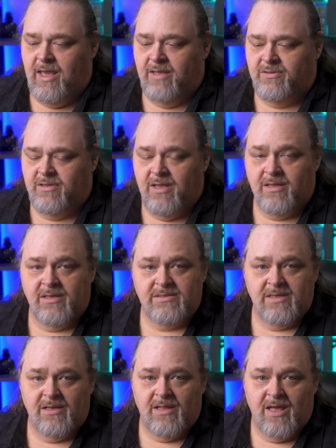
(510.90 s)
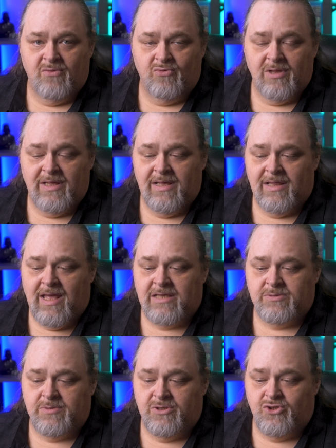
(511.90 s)
And the .NET CLI really
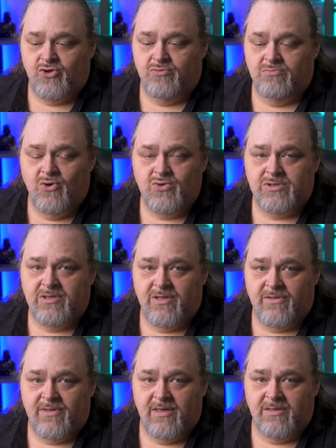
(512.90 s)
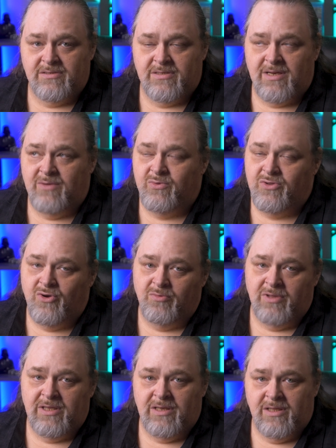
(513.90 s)
allows me to do most of the things that I would
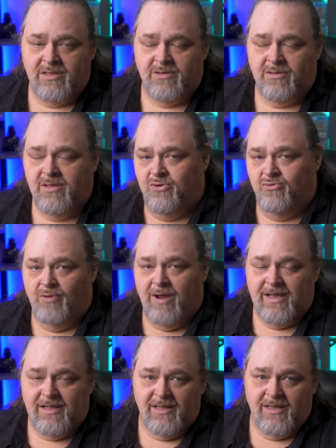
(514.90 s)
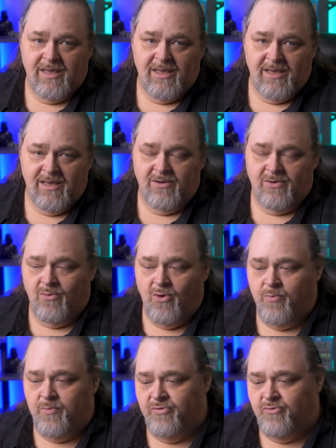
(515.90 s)
normally need to do right-clicking and
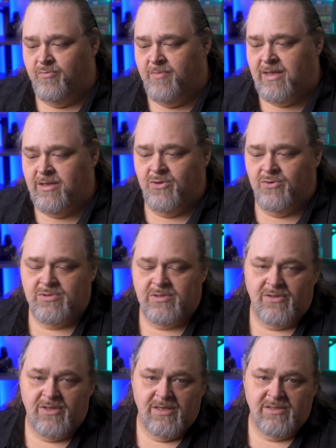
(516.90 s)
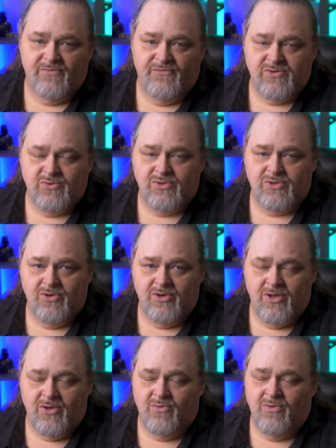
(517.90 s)
open through menus and things in Visual
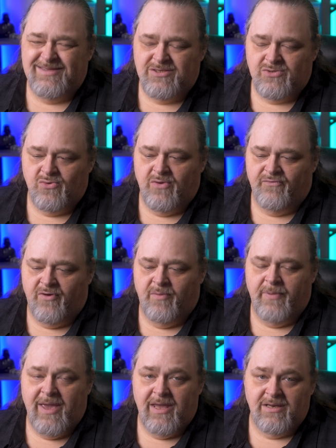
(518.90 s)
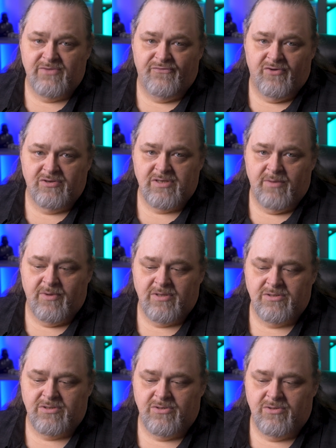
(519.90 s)
Studio that sort of are a pain as far as I'm
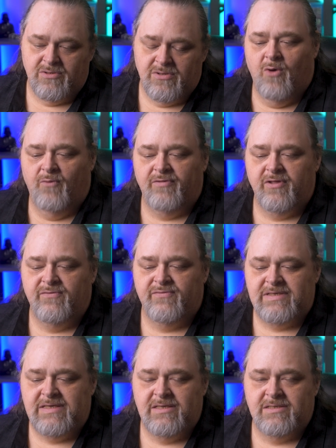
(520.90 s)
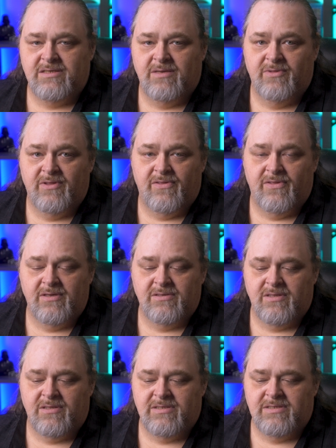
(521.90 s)
concerned. Hopefully you've seen some of the things
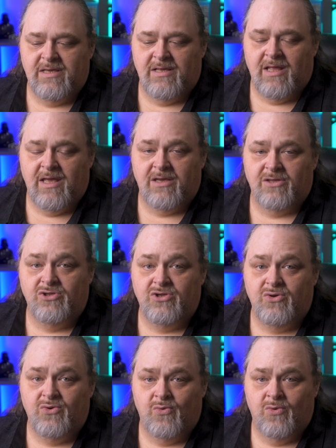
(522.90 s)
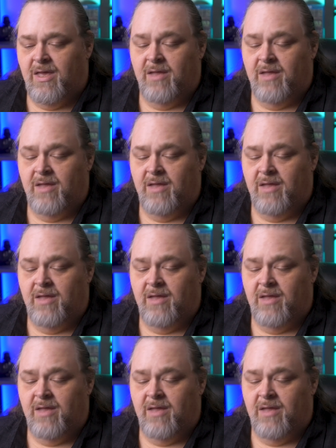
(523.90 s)
that the CLI can do